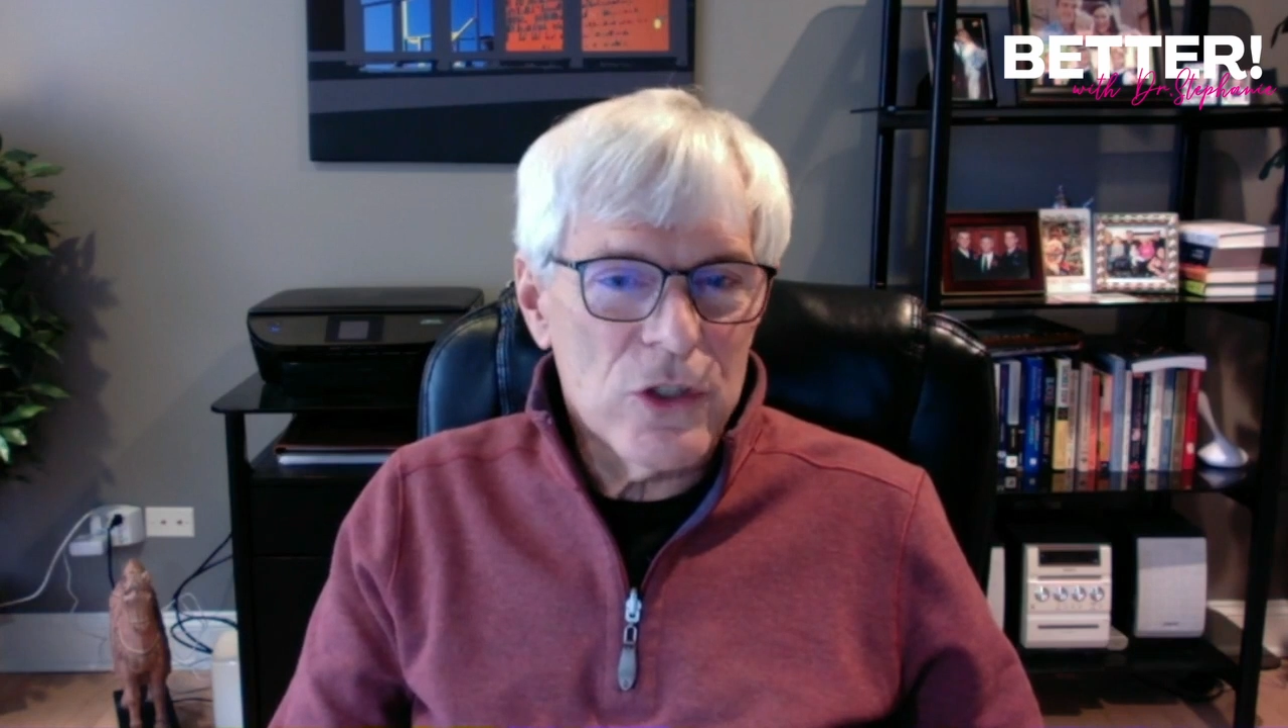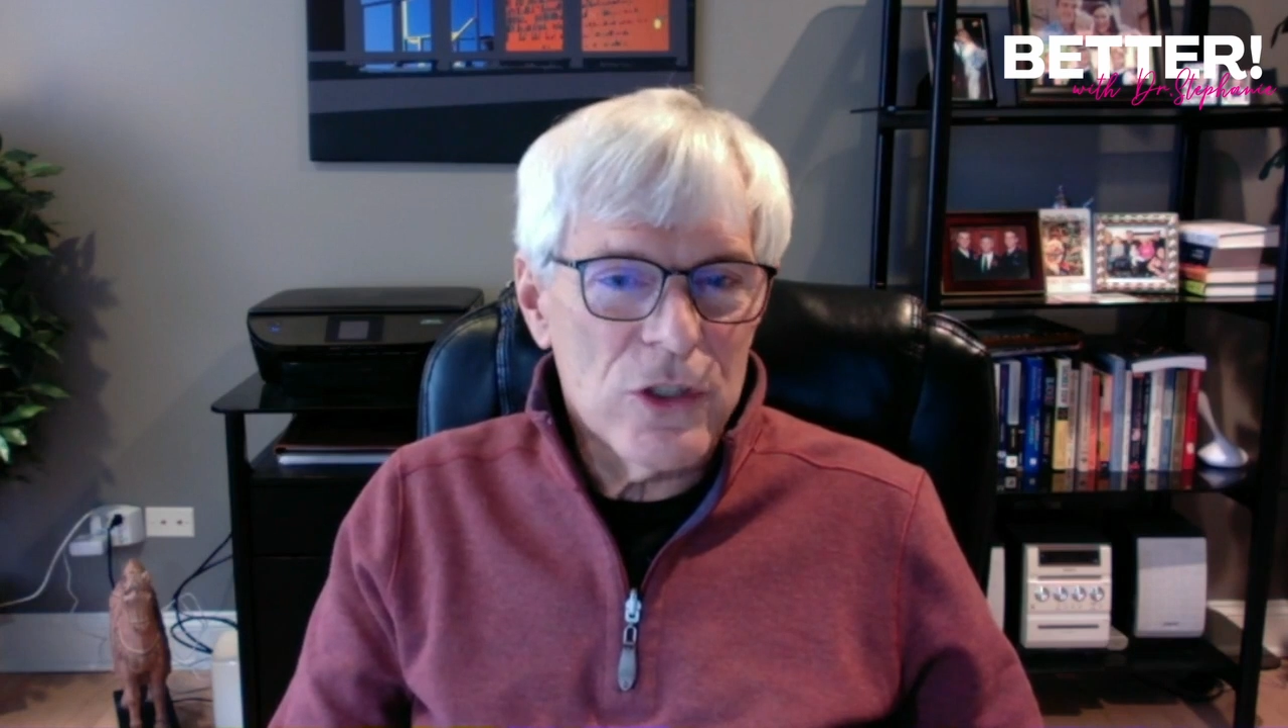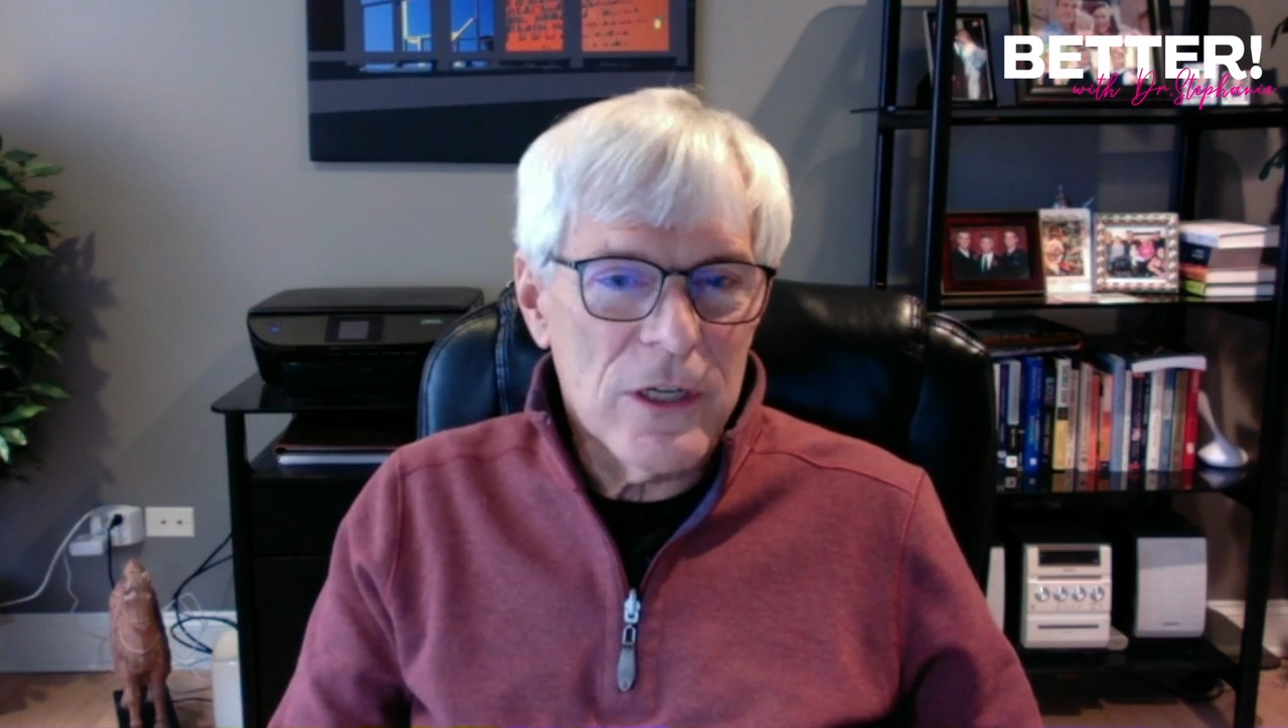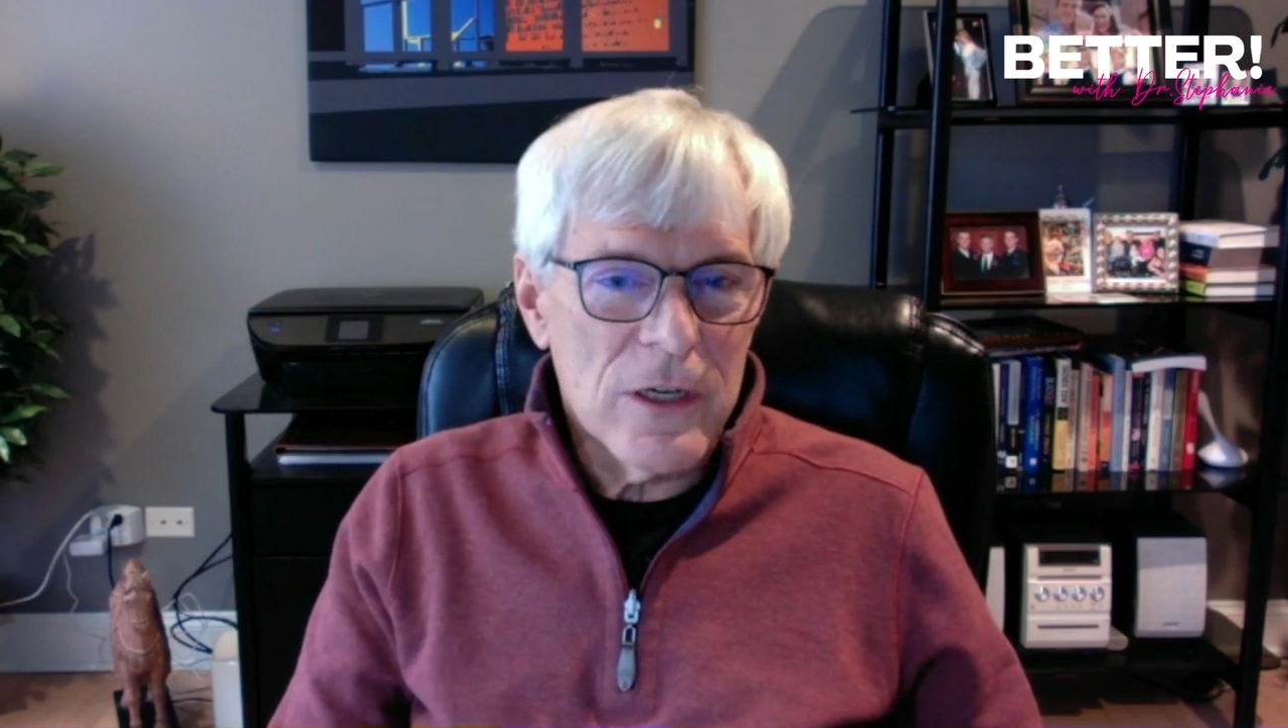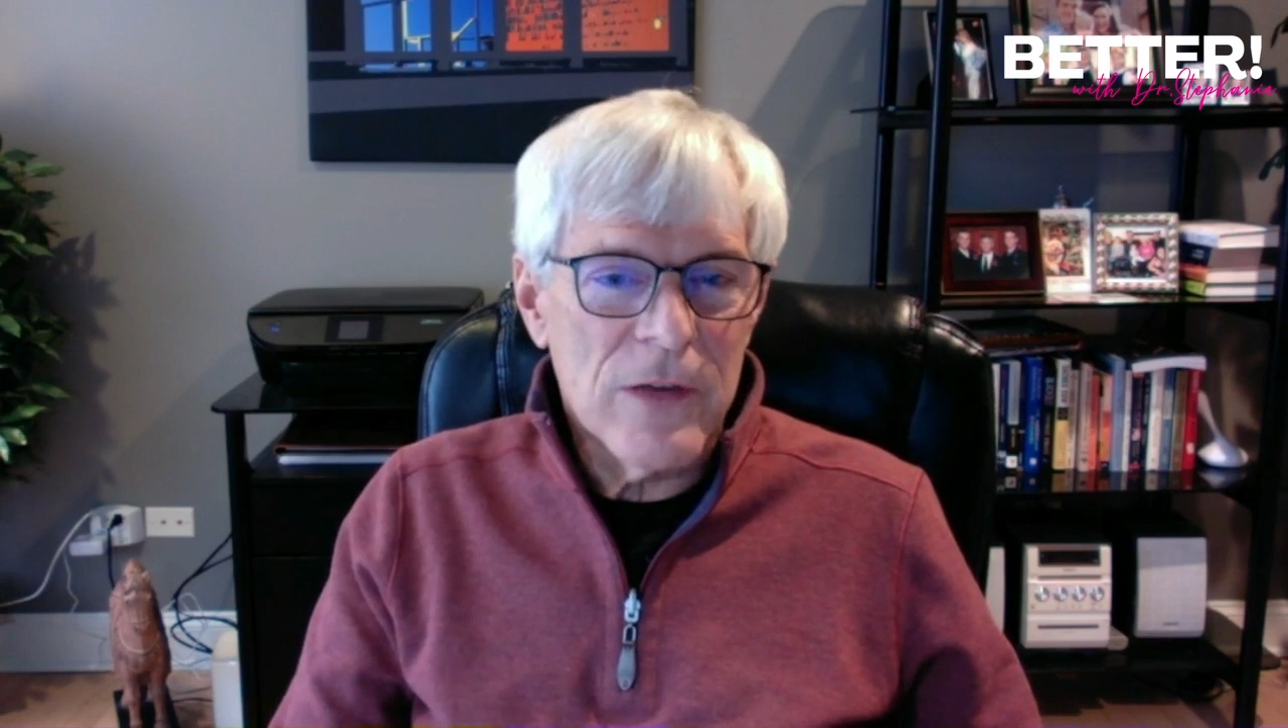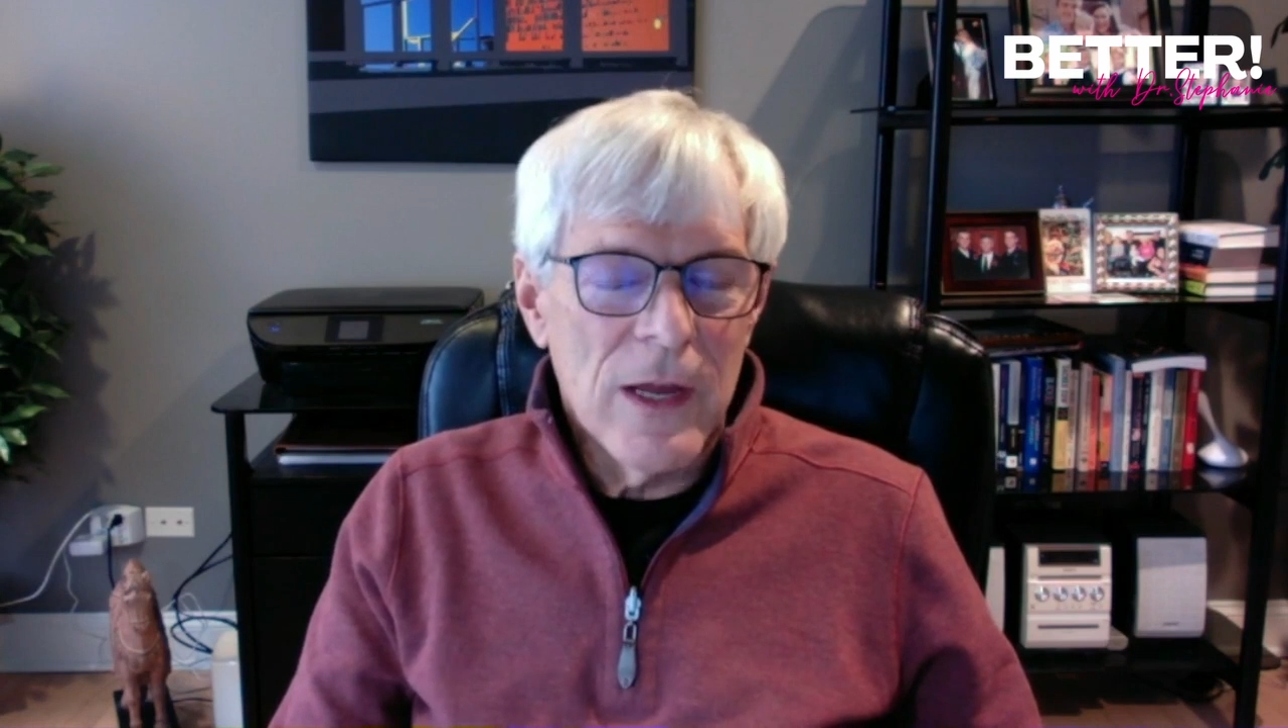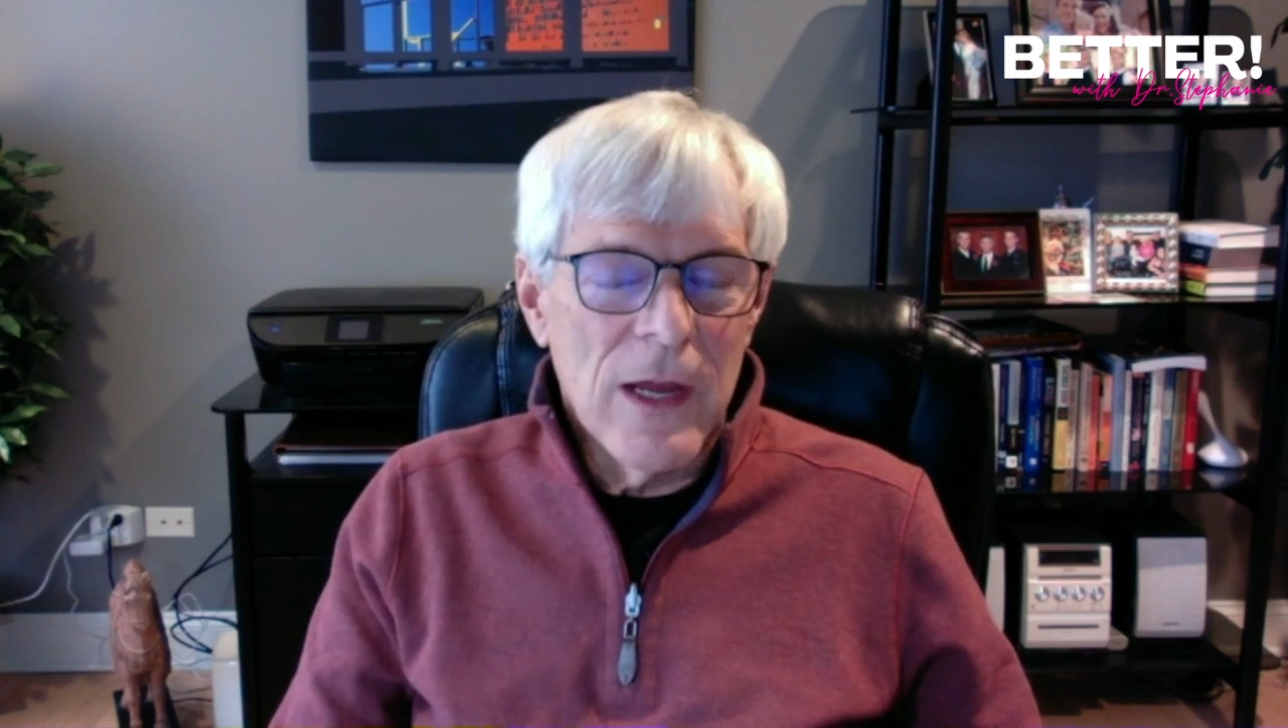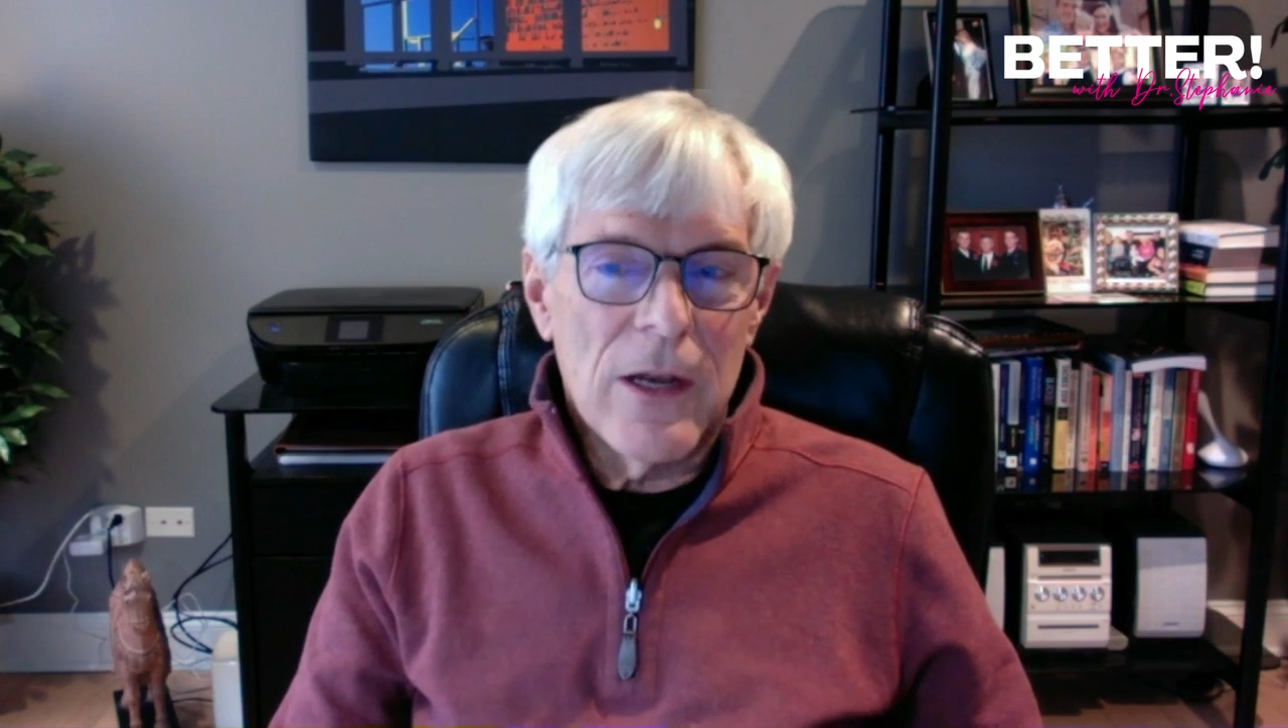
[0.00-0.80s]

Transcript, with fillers: shift,